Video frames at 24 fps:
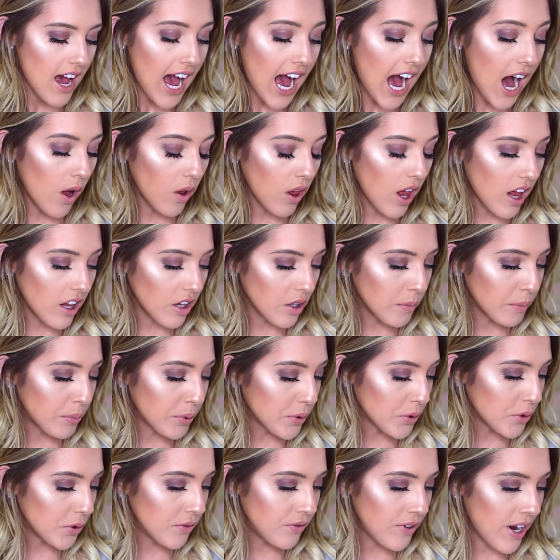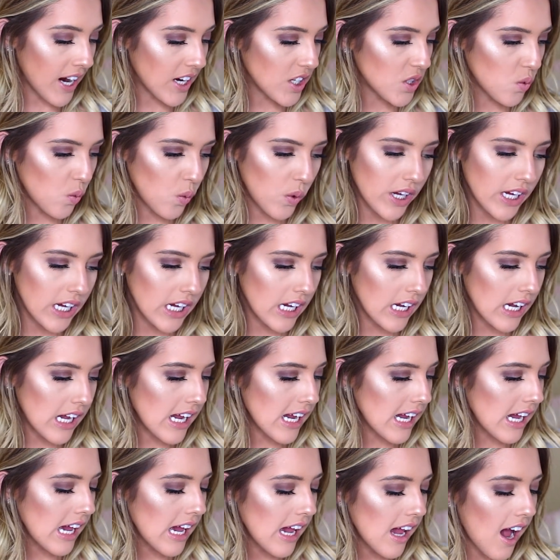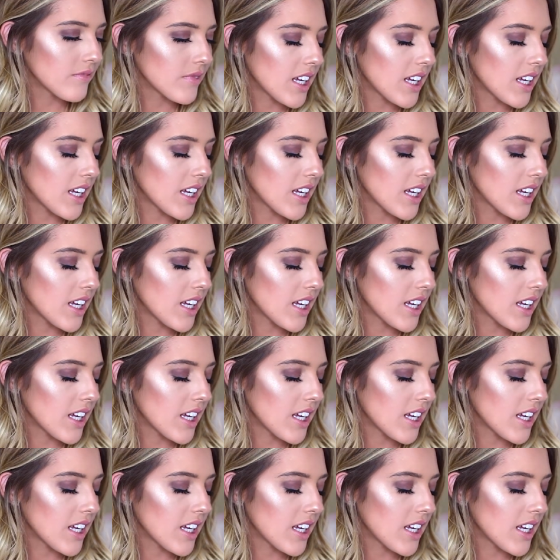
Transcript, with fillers: how I'll improve next week.